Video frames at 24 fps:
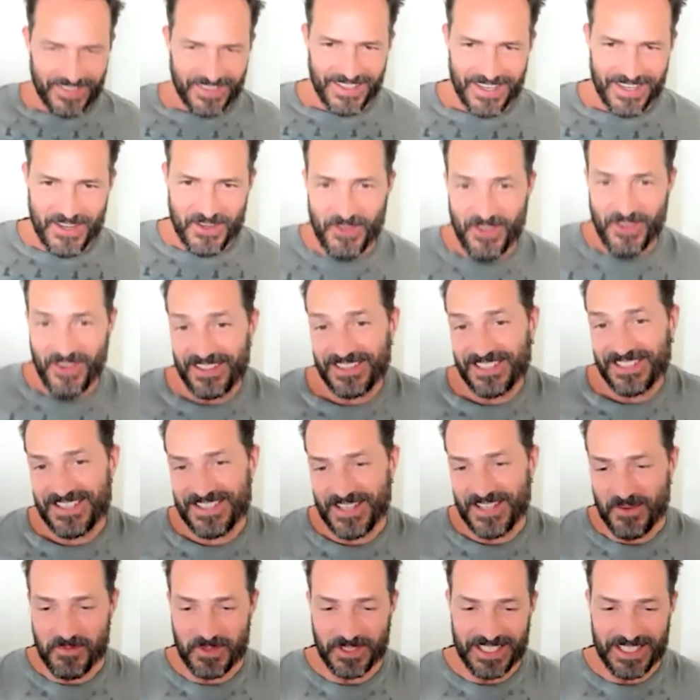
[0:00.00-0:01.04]
or at
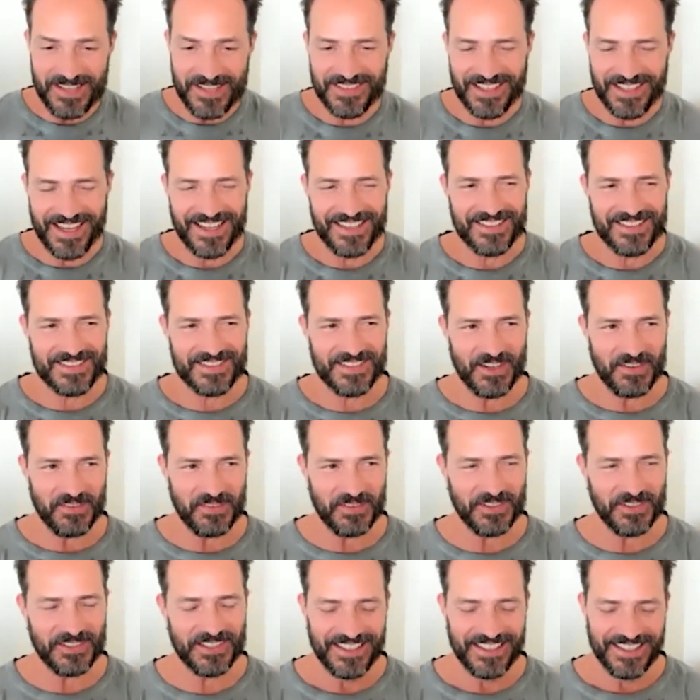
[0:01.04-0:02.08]
least I believed I had to
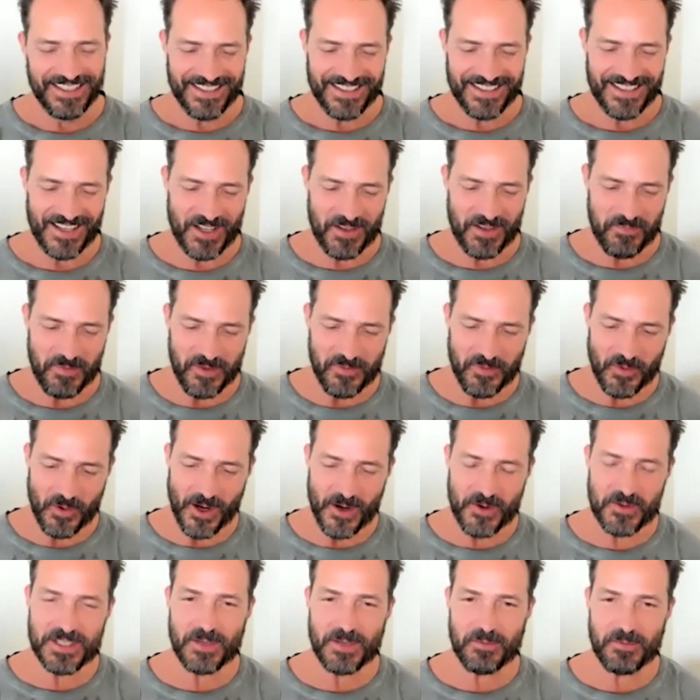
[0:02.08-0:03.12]
suffer before
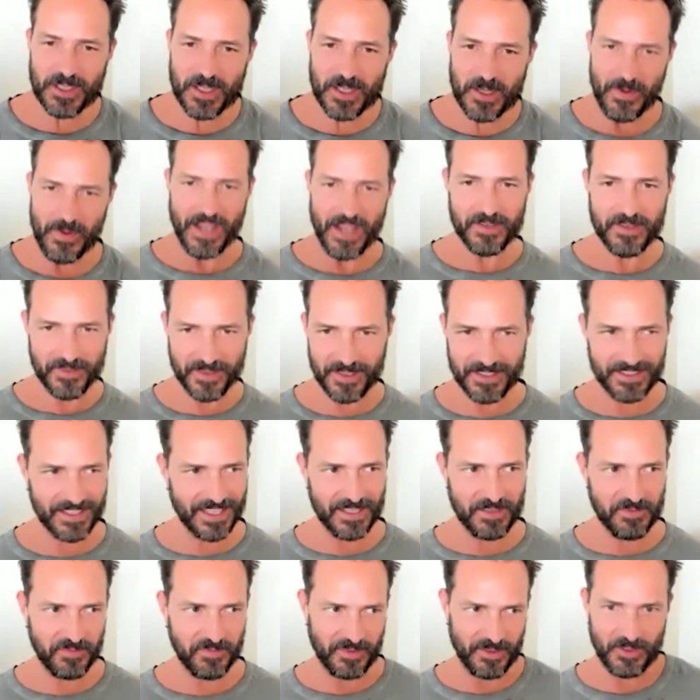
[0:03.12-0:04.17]
I was able to come out of it and
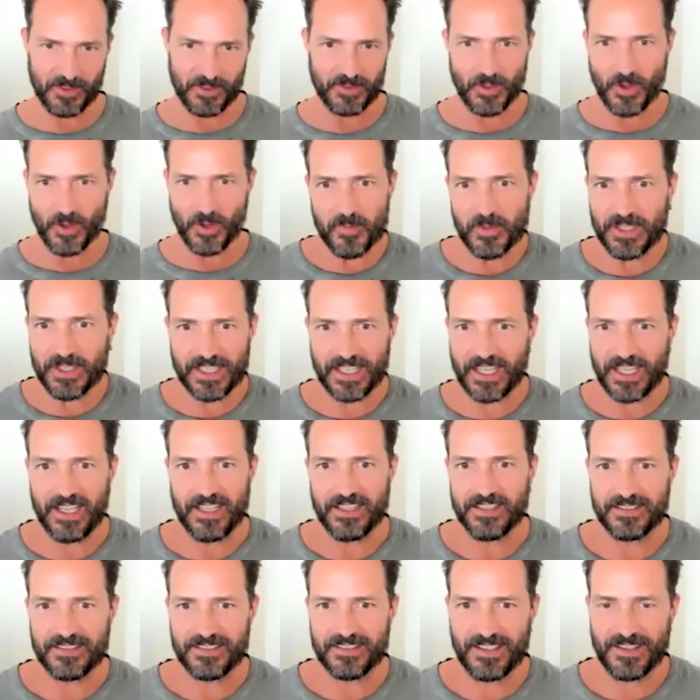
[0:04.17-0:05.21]
like feel normal
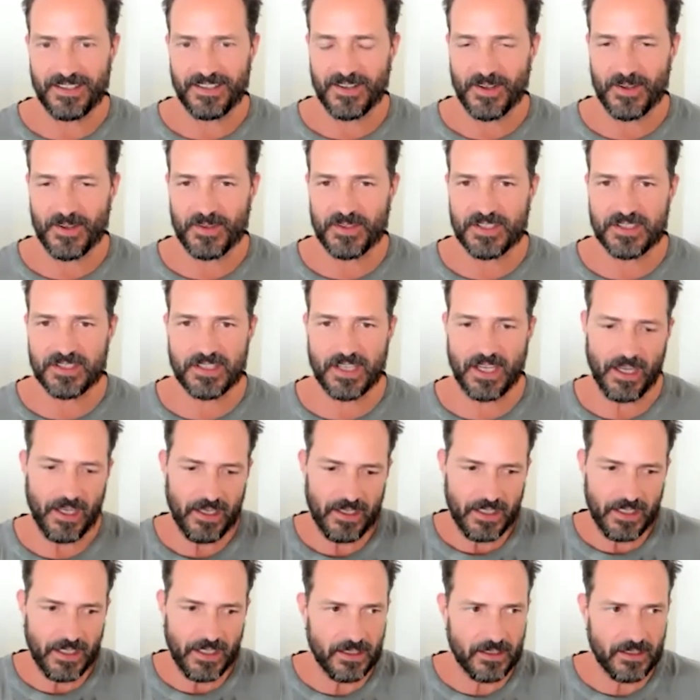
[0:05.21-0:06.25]
again. Just
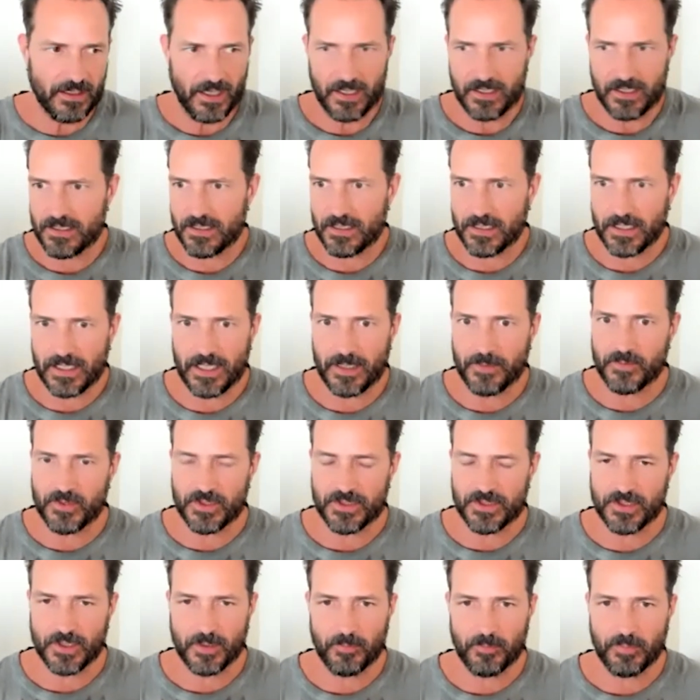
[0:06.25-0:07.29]
can't eat, can't sleep,
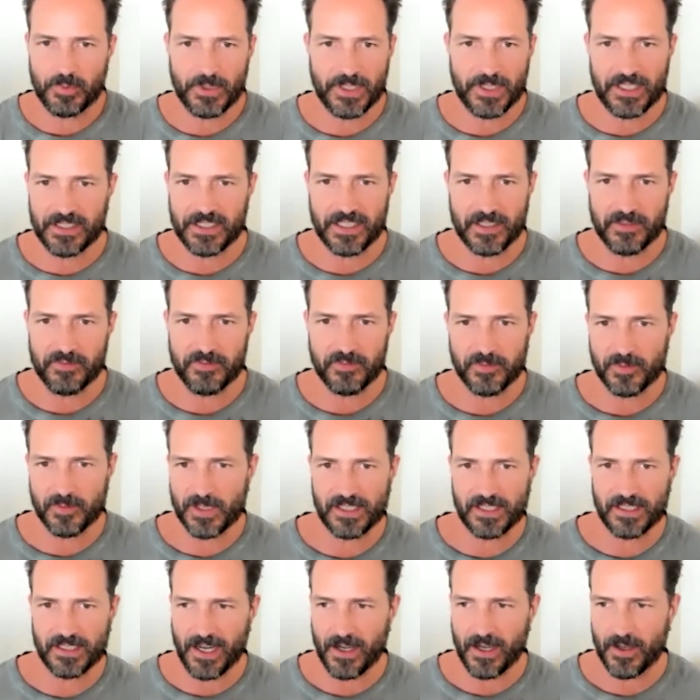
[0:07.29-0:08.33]
just completely
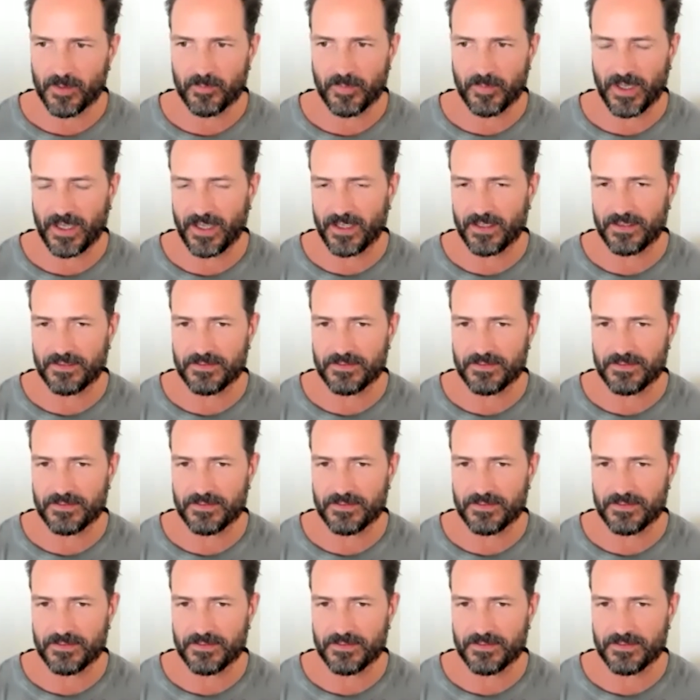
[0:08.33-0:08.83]
freaked out by